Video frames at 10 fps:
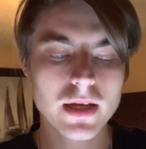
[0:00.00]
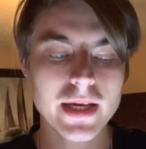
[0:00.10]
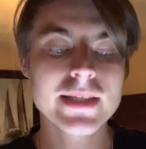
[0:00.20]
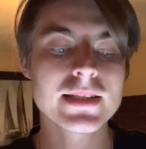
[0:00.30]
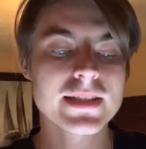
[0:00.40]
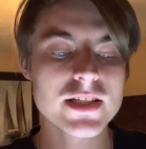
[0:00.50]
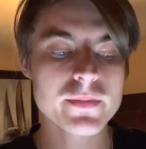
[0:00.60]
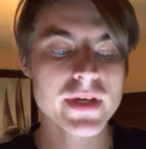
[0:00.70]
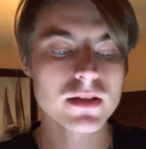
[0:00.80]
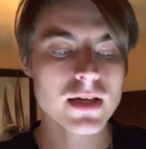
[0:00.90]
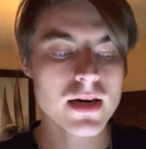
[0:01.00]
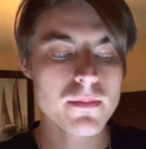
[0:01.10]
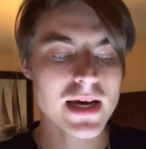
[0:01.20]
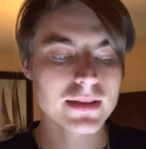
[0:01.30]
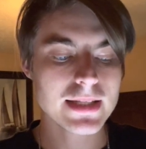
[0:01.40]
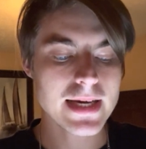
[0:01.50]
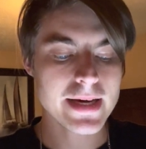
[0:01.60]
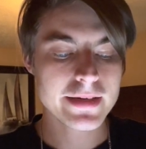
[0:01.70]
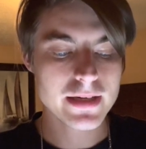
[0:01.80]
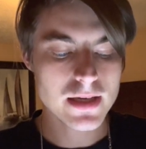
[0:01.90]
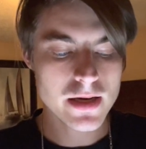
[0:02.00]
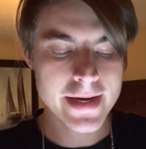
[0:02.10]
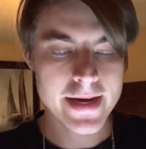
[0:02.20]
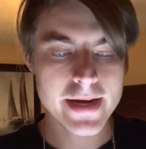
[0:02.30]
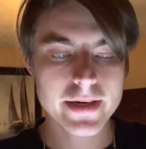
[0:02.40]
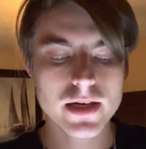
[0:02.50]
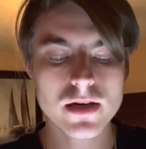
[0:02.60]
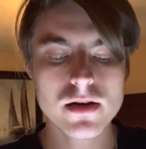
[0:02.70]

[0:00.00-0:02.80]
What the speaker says: He did teach me a lot about that, and